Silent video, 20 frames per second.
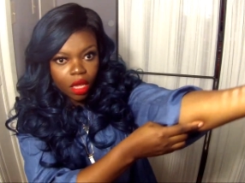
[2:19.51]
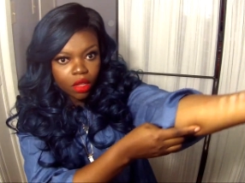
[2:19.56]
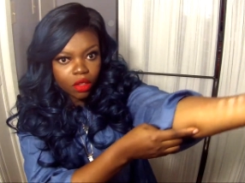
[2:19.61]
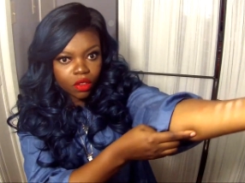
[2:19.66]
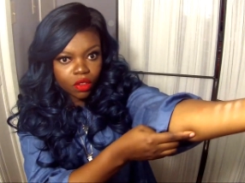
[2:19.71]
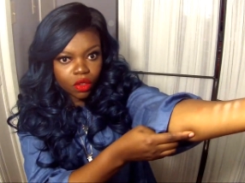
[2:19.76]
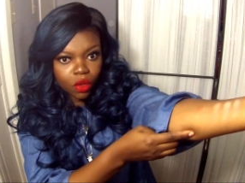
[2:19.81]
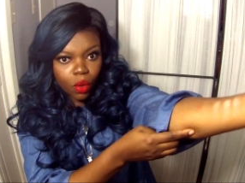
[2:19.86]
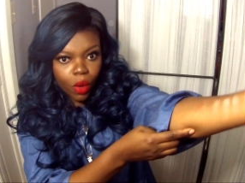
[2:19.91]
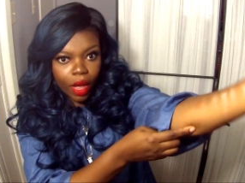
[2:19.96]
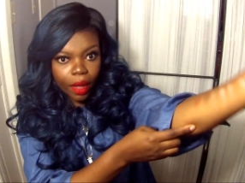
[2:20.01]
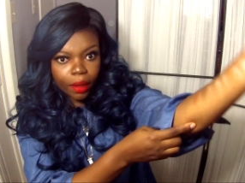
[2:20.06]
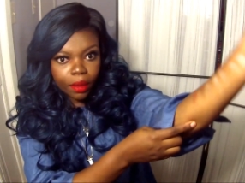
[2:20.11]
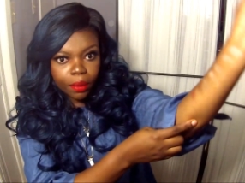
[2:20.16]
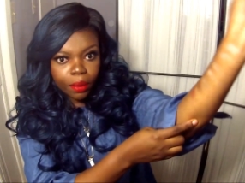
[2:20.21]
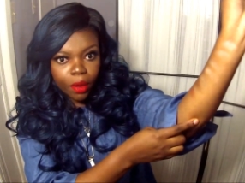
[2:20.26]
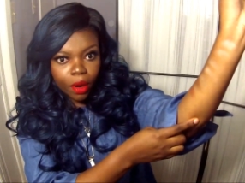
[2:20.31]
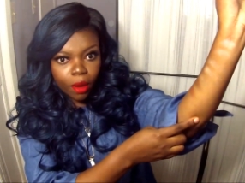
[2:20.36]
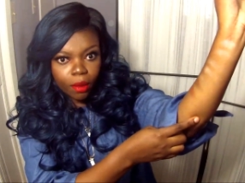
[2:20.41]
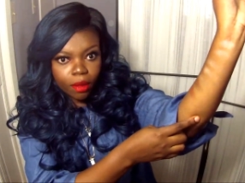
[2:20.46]
so I'll
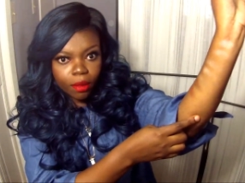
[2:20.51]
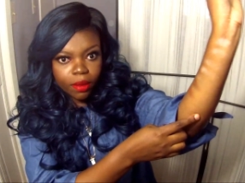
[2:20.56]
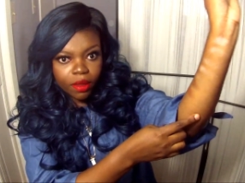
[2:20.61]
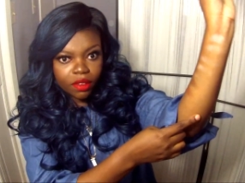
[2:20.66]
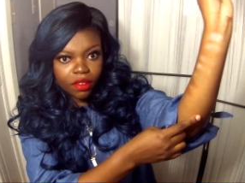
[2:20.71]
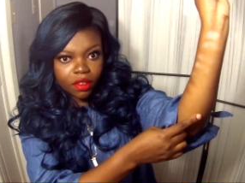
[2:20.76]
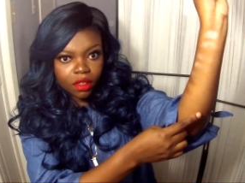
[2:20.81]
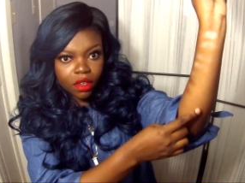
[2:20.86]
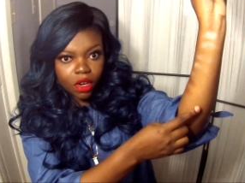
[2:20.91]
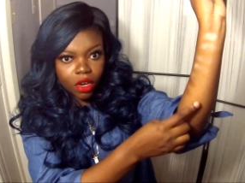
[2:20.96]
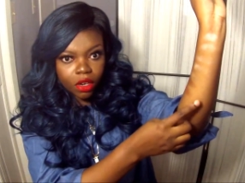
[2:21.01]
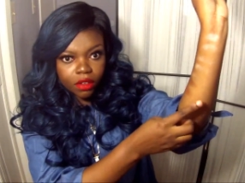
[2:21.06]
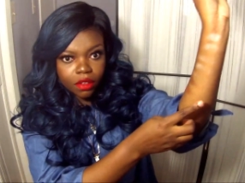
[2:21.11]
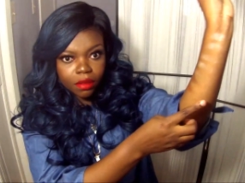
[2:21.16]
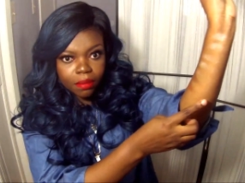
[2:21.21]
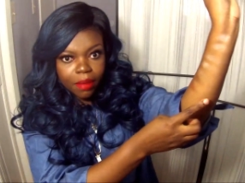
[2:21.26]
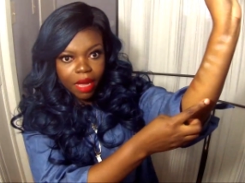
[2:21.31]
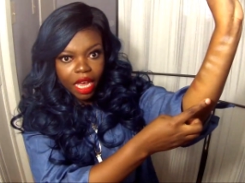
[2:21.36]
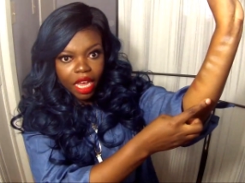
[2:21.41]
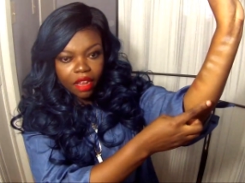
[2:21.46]
probably start
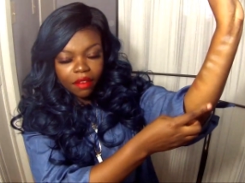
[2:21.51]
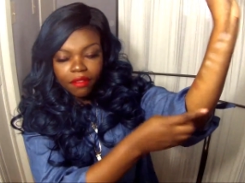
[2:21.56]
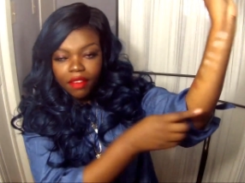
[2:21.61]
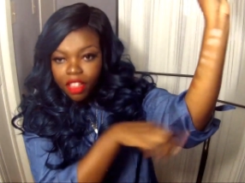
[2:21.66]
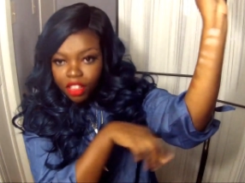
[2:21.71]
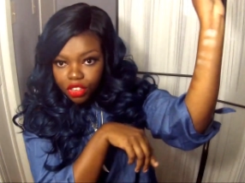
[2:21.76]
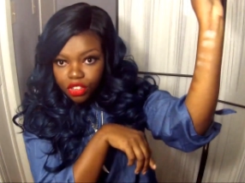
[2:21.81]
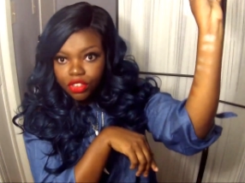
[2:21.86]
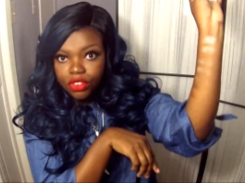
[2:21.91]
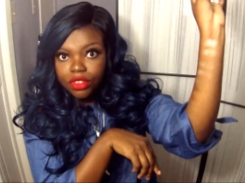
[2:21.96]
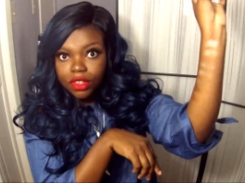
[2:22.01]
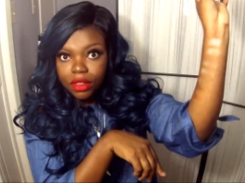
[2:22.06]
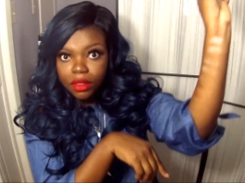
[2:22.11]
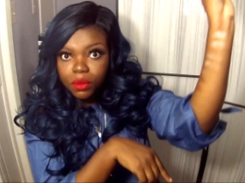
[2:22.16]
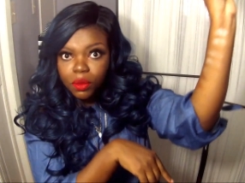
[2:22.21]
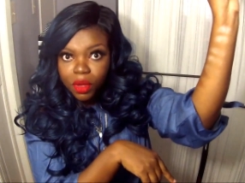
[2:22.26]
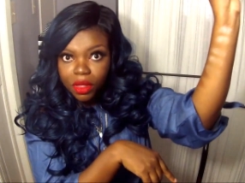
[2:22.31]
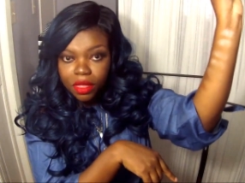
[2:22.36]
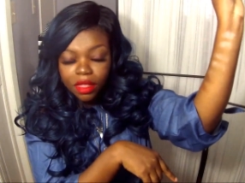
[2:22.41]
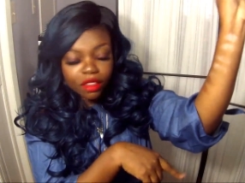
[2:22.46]
my adventures in
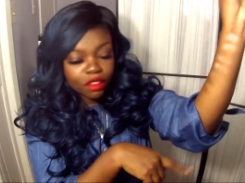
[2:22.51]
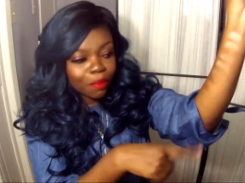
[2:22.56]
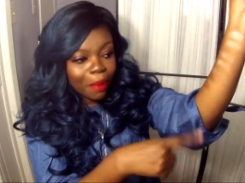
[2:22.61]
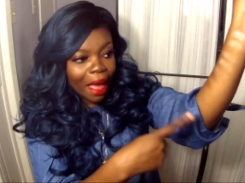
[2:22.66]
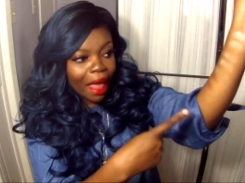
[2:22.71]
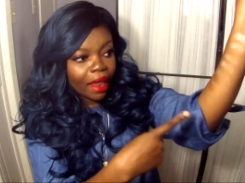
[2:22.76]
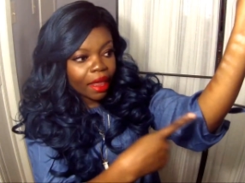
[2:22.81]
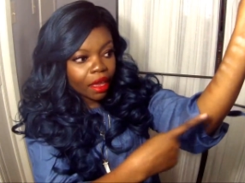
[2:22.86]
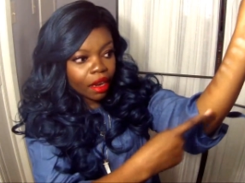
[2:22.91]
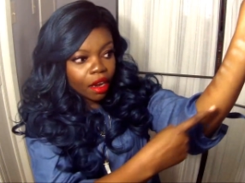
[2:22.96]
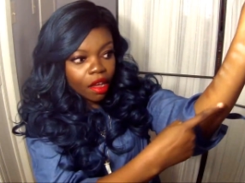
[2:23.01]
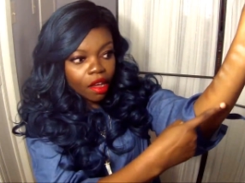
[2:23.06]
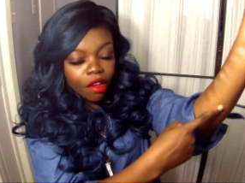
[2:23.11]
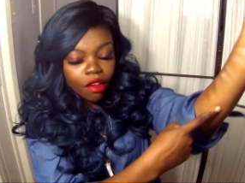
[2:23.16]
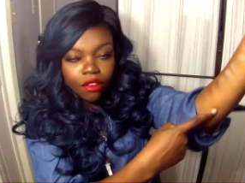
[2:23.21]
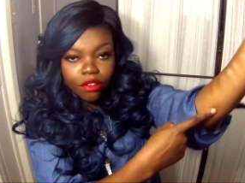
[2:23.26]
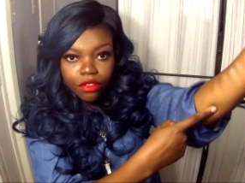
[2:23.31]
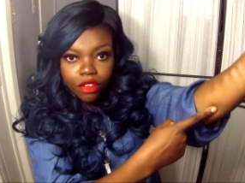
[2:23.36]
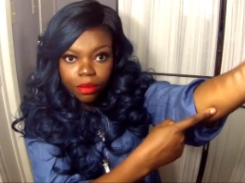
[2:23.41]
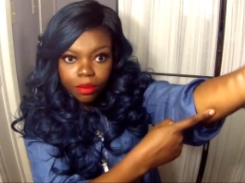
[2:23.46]
with this palette
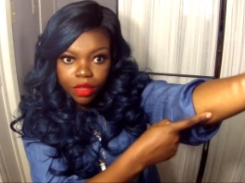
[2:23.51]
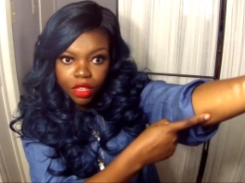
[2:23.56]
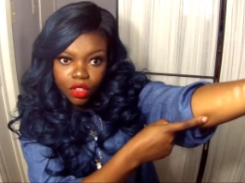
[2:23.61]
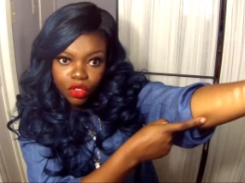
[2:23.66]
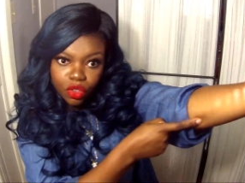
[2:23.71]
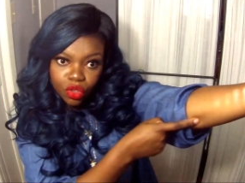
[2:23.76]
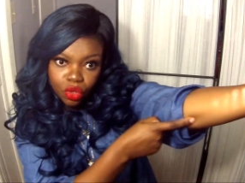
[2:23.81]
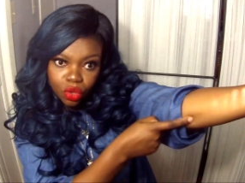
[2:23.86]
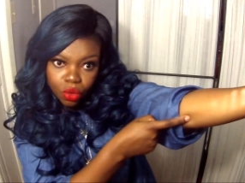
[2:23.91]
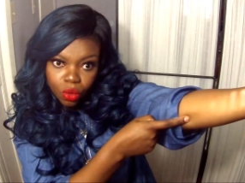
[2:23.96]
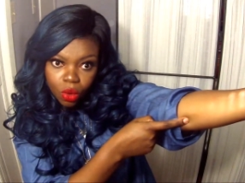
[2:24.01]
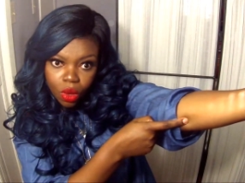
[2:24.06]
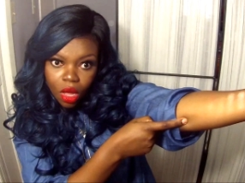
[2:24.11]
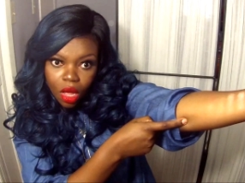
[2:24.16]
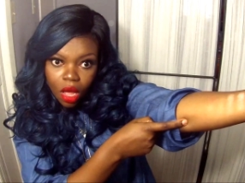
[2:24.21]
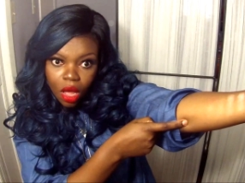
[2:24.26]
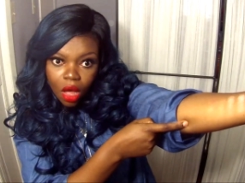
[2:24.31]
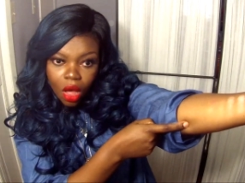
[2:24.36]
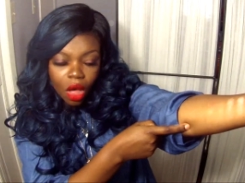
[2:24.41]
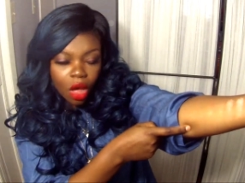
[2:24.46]
from these two
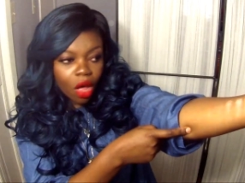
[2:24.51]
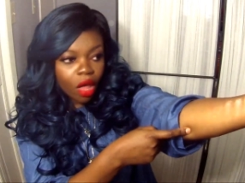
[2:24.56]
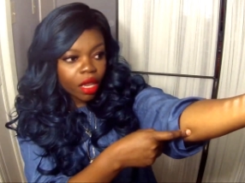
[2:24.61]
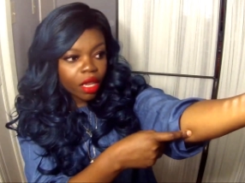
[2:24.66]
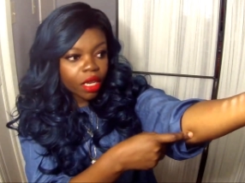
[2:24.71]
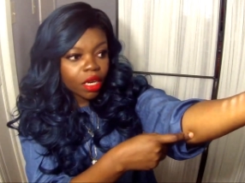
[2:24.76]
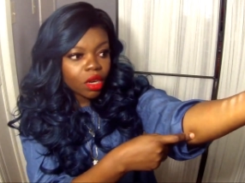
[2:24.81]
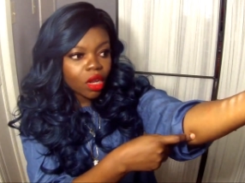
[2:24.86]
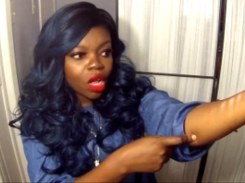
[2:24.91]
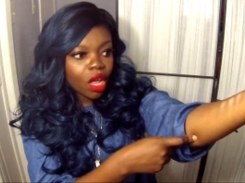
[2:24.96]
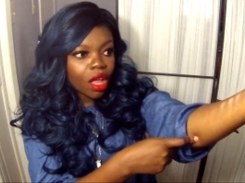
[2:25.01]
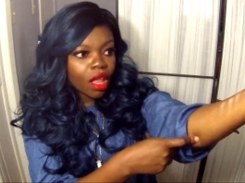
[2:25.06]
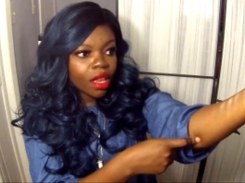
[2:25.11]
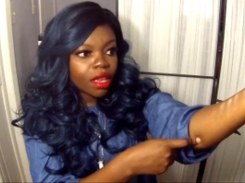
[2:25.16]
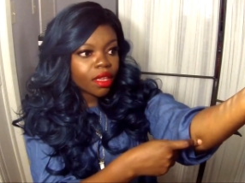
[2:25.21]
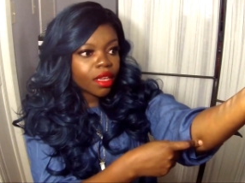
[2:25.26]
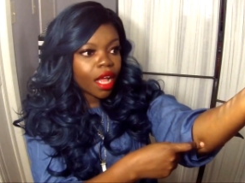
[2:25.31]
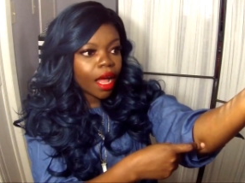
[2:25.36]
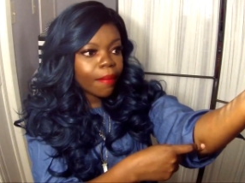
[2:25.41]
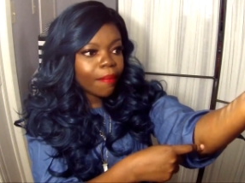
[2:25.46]
all in
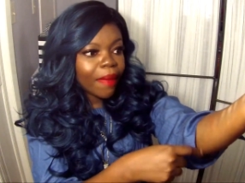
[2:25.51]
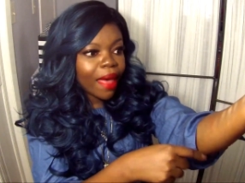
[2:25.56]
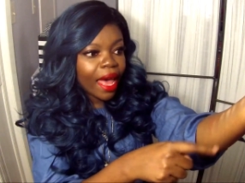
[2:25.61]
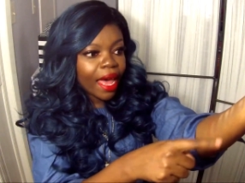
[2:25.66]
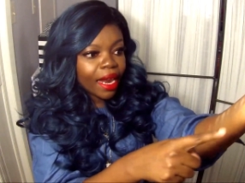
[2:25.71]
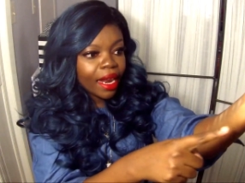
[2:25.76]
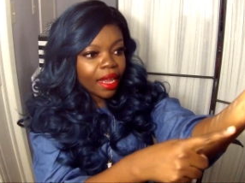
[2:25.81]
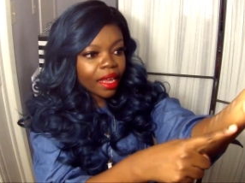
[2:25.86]
all, not bad.